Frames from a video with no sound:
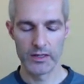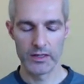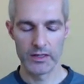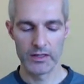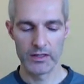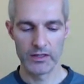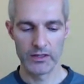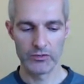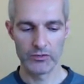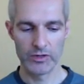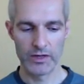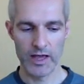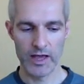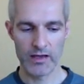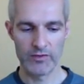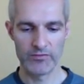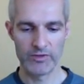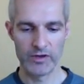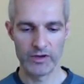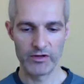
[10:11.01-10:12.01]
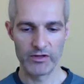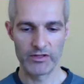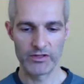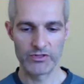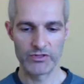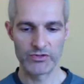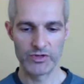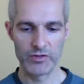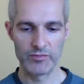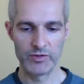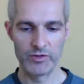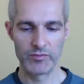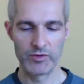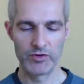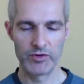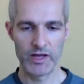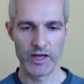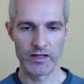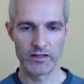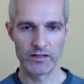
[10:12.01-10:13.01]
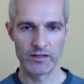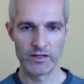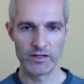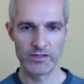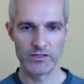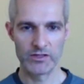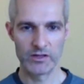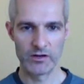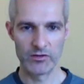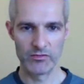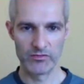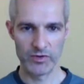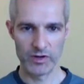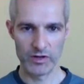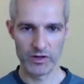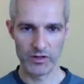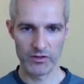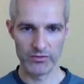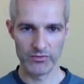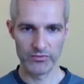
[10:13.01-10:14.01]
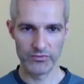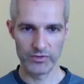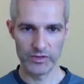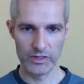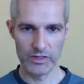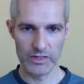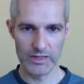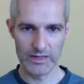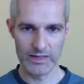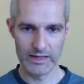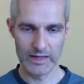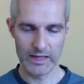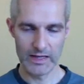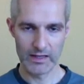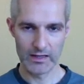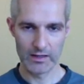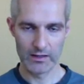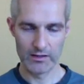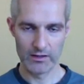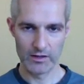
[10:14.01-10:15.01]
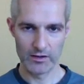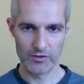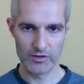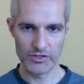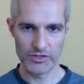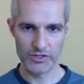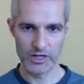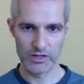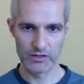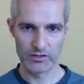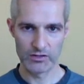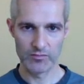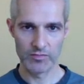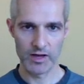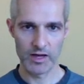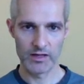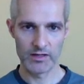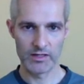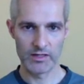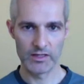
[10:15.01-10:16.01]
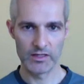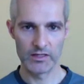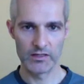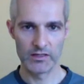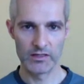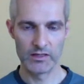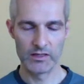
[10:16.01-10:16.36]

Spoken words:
You would have various treatment modalities that involve heating and nourishing the body